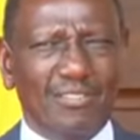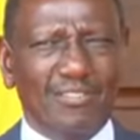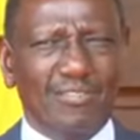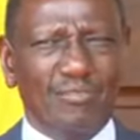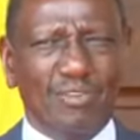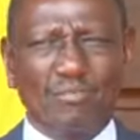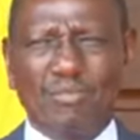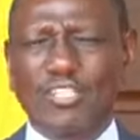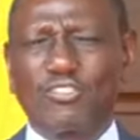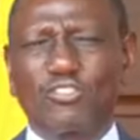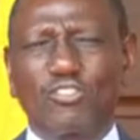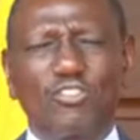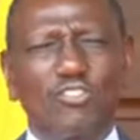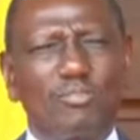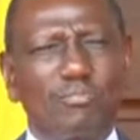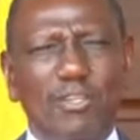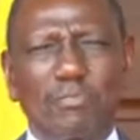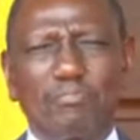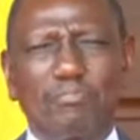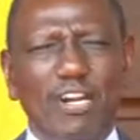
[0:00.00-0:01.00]
We must all
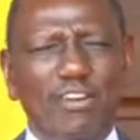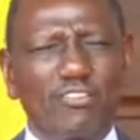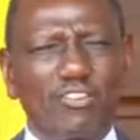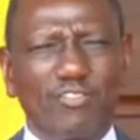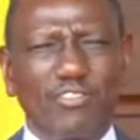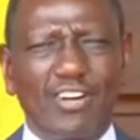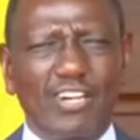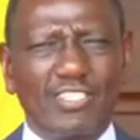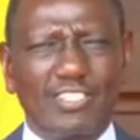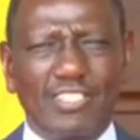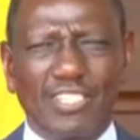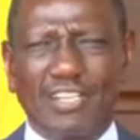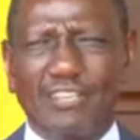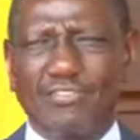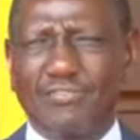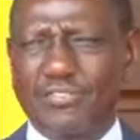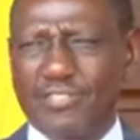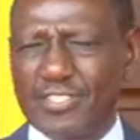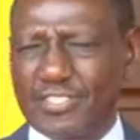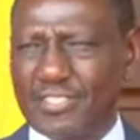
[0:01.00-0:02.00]
be proud of
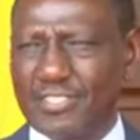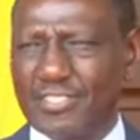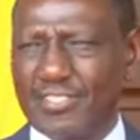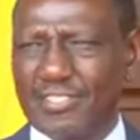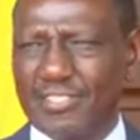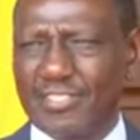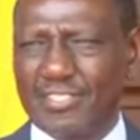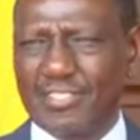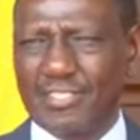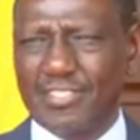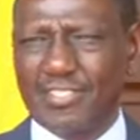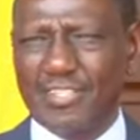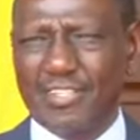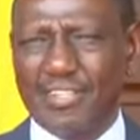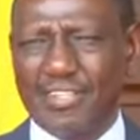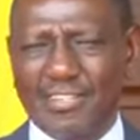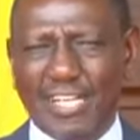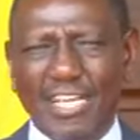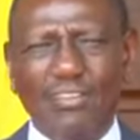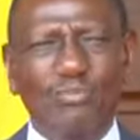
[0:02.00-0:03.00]
ourselves
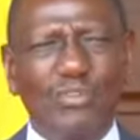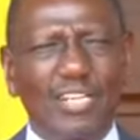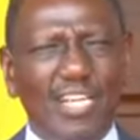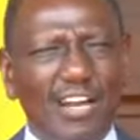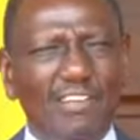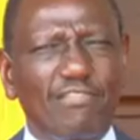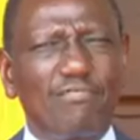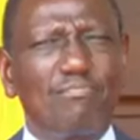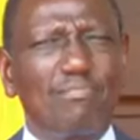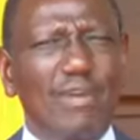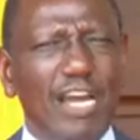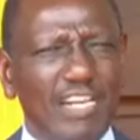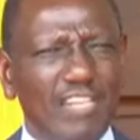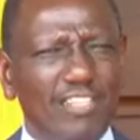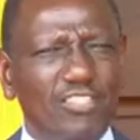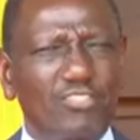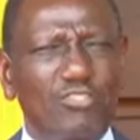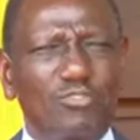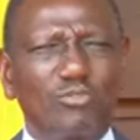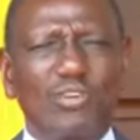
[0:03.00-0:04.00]
that we have
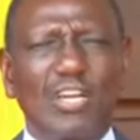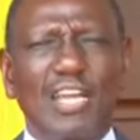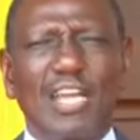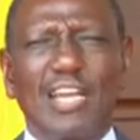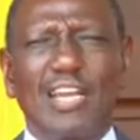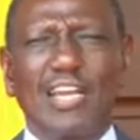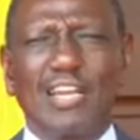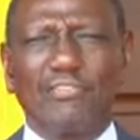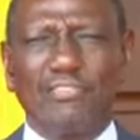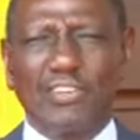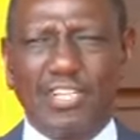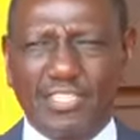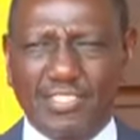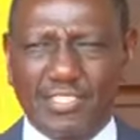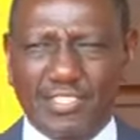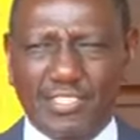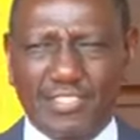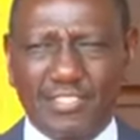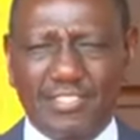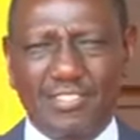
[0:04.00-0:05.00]
managed to
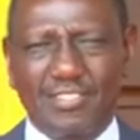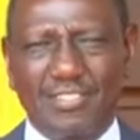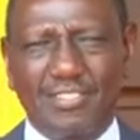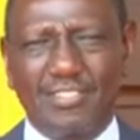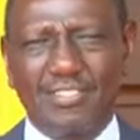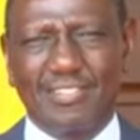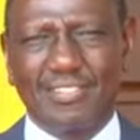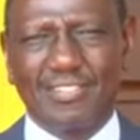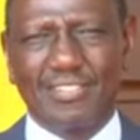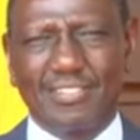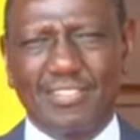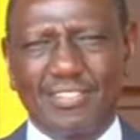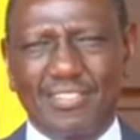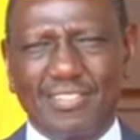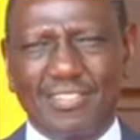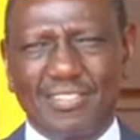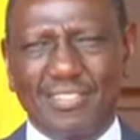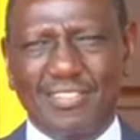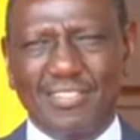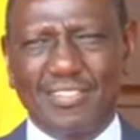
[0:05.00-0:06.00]
elevate
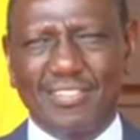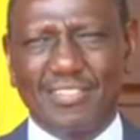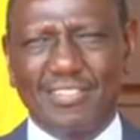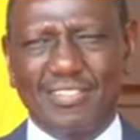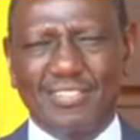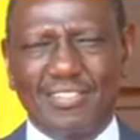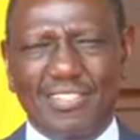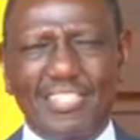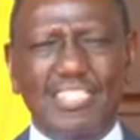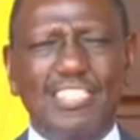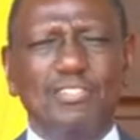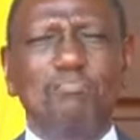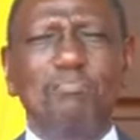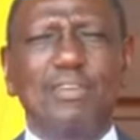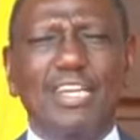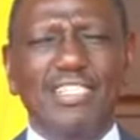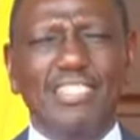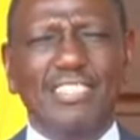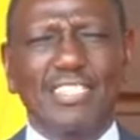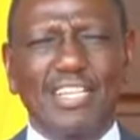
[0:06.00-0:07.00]
the
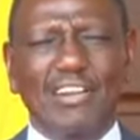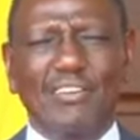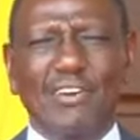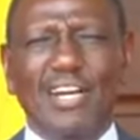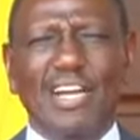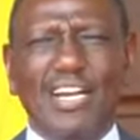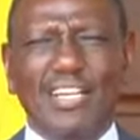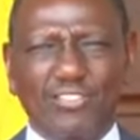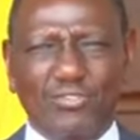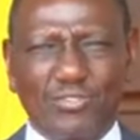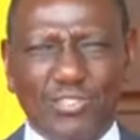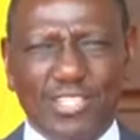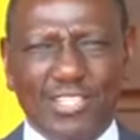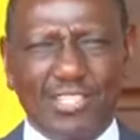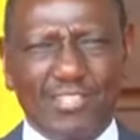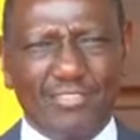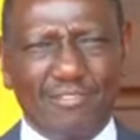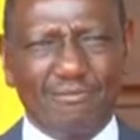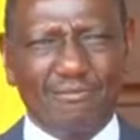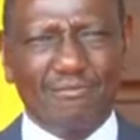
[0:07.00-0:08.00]
debate in our country
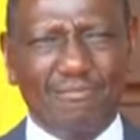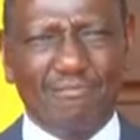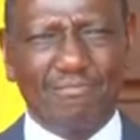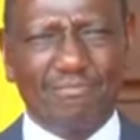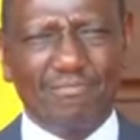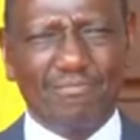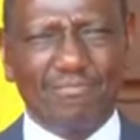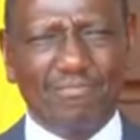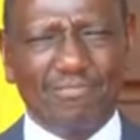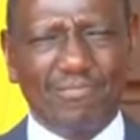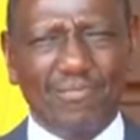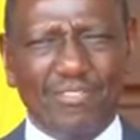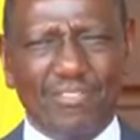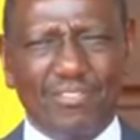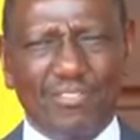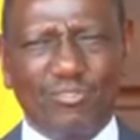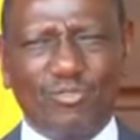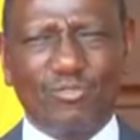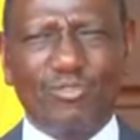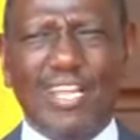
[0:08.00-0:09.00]

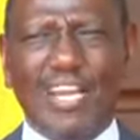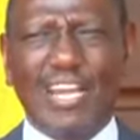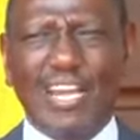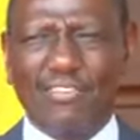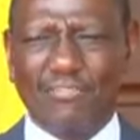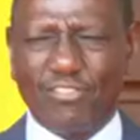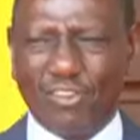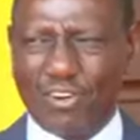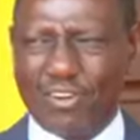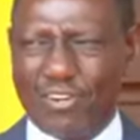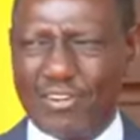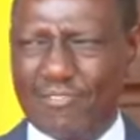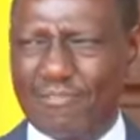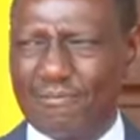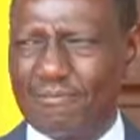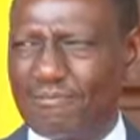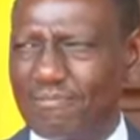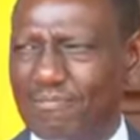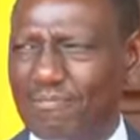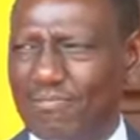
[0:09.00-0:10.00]
to the level
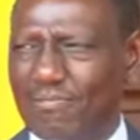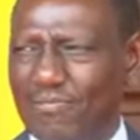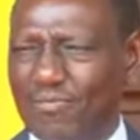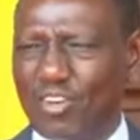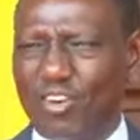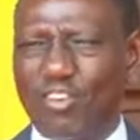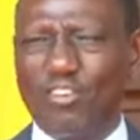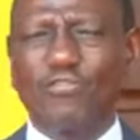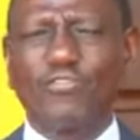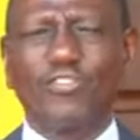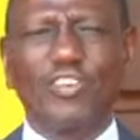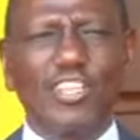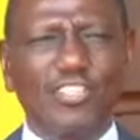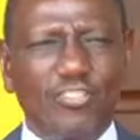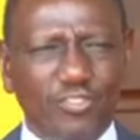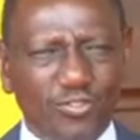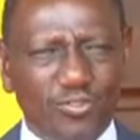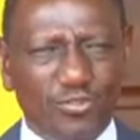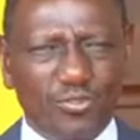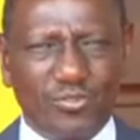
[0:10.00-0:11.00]
of
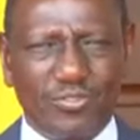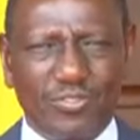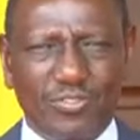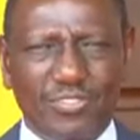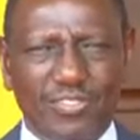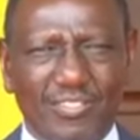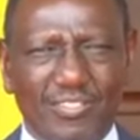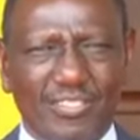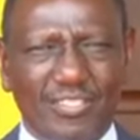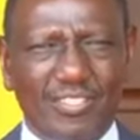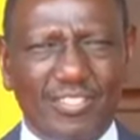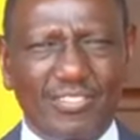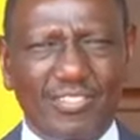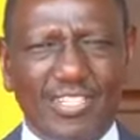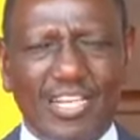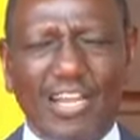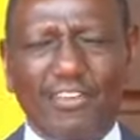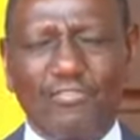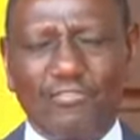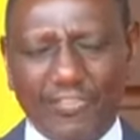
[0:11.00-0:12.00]
issues
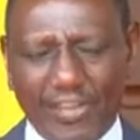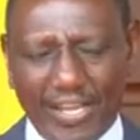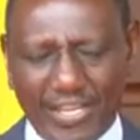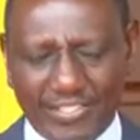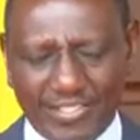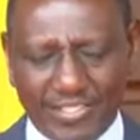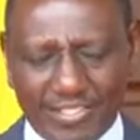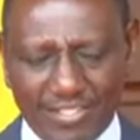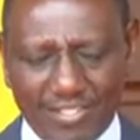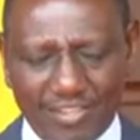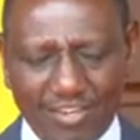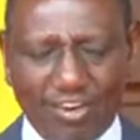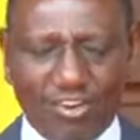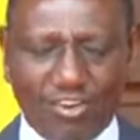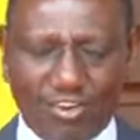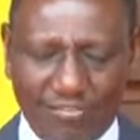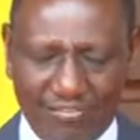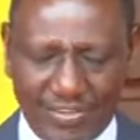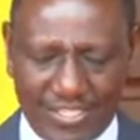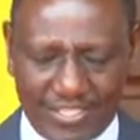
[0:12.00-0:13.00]
that affect all
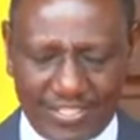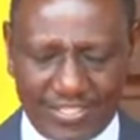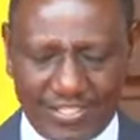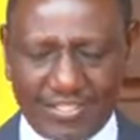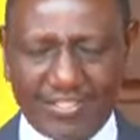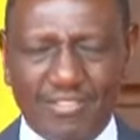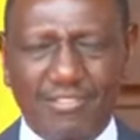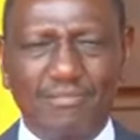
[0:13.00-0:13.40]
of us.